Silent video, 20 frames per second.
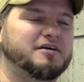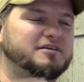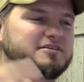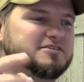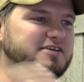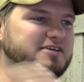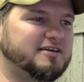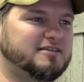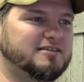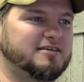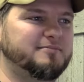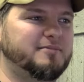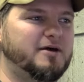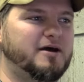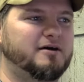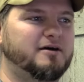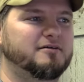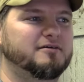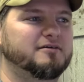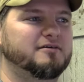Check them
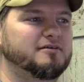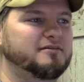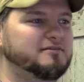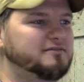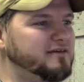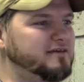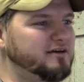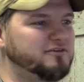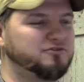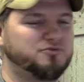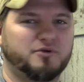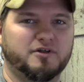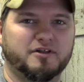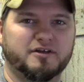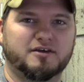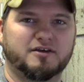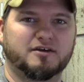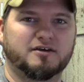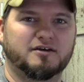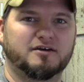out. Sounds
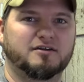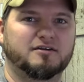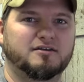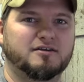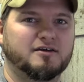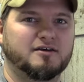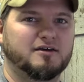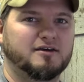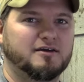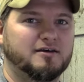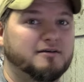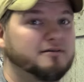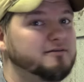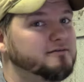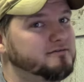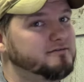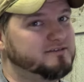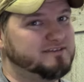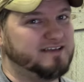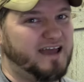really good.
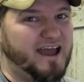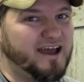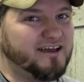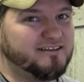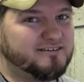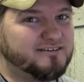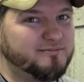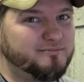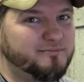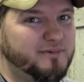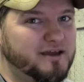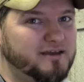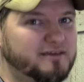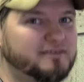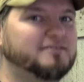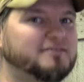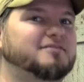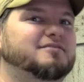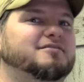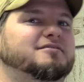Just add some
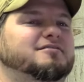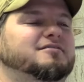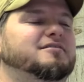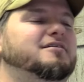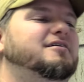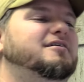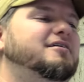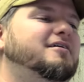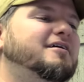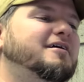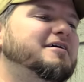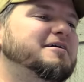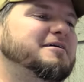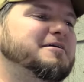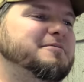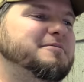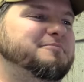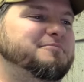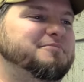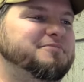bass.
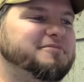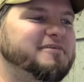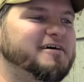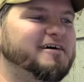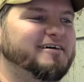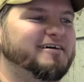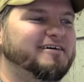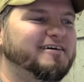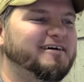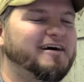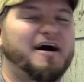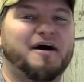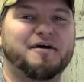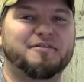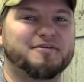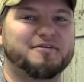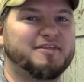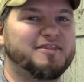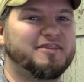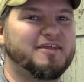
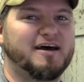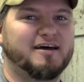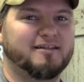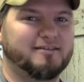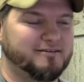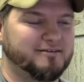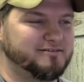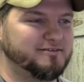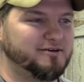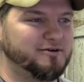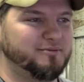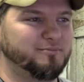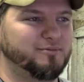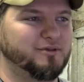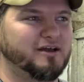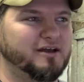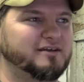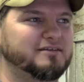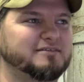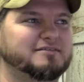Other than that, there's no
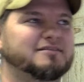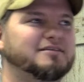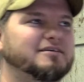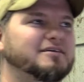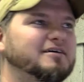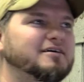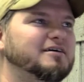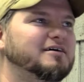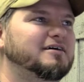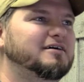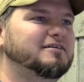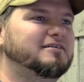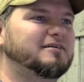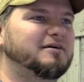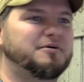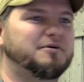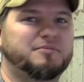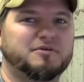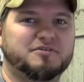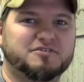complaints.
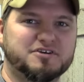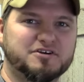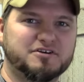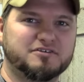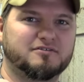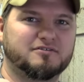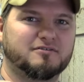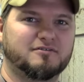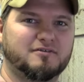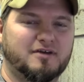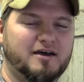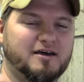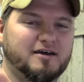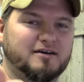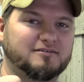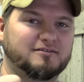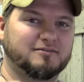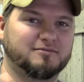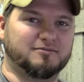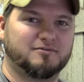So be sure
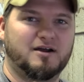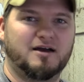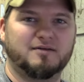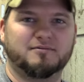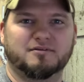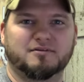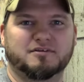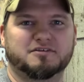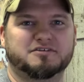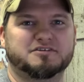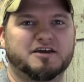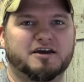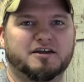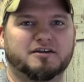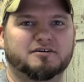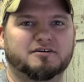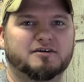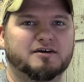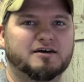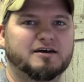to subscribe to this
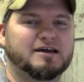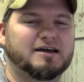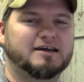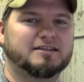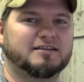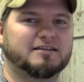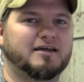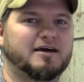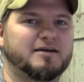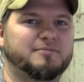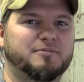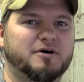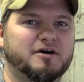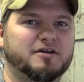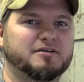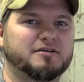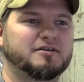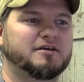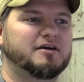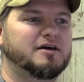channel. Hit the like
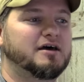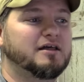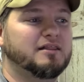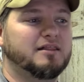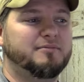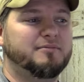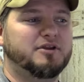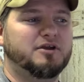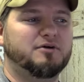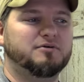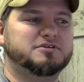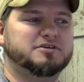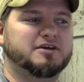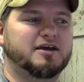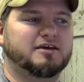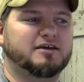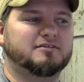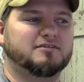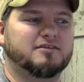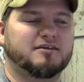button. Let me know what you
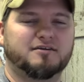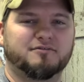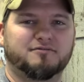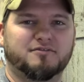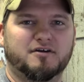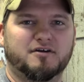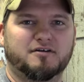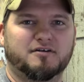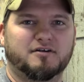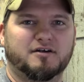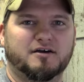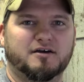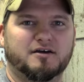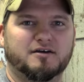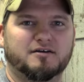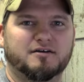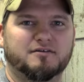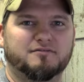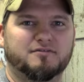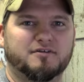guys think of
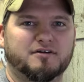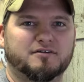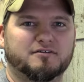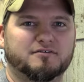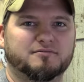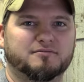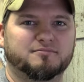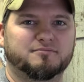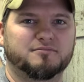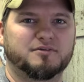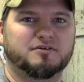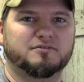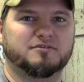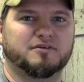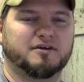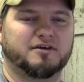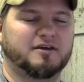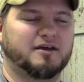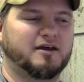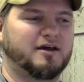their
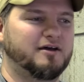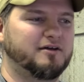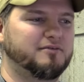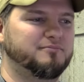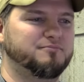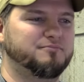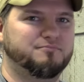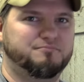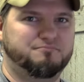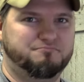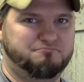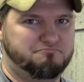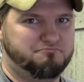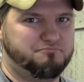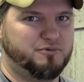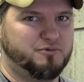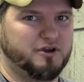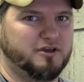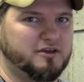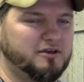music. I'm
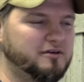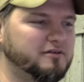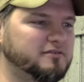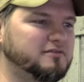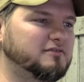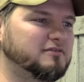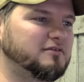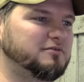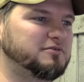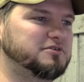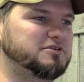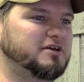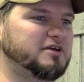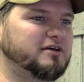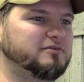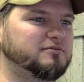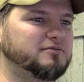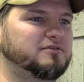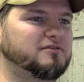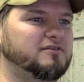pretty curious to see what you
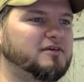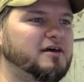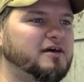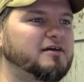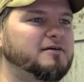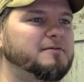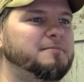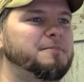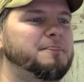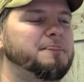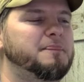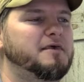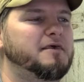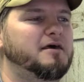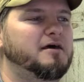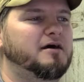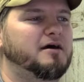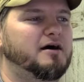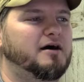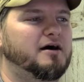guys would say.
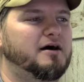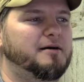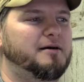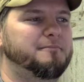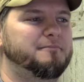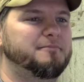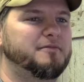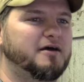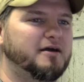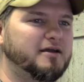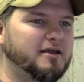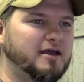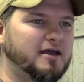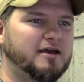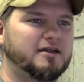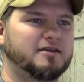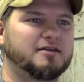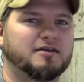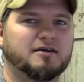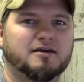
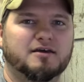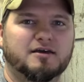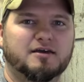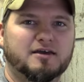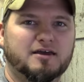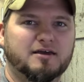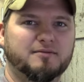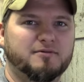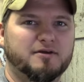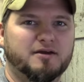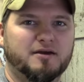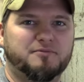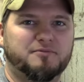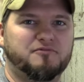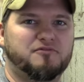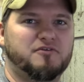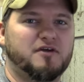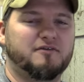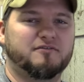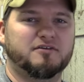Again, hit me up
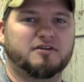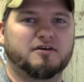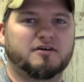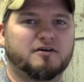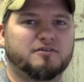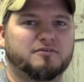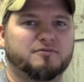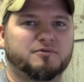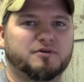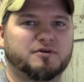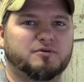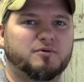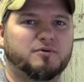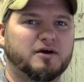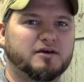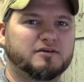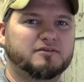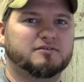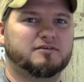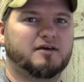if you have any other
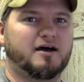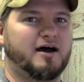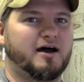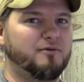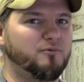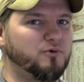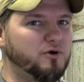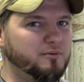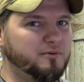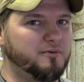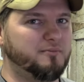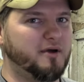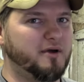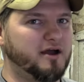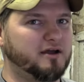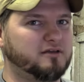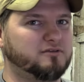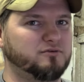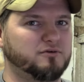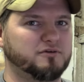requests. I will be
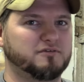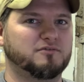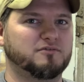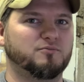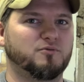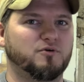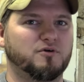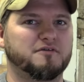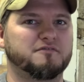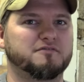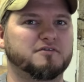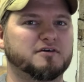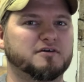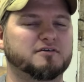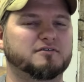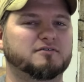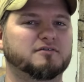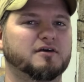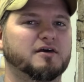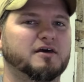back doing some more of
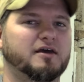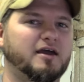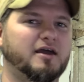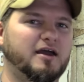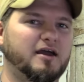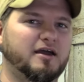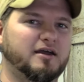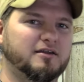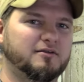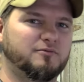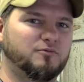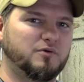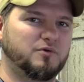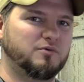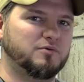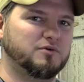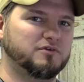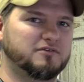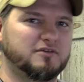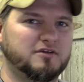these, and we
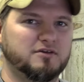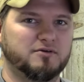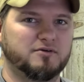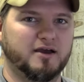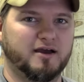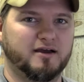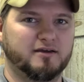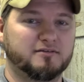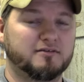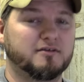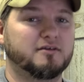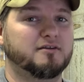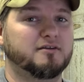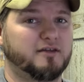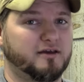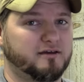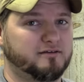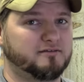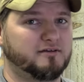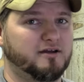will see you guys
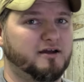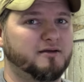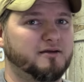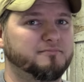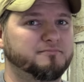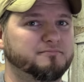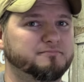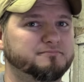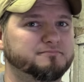next time.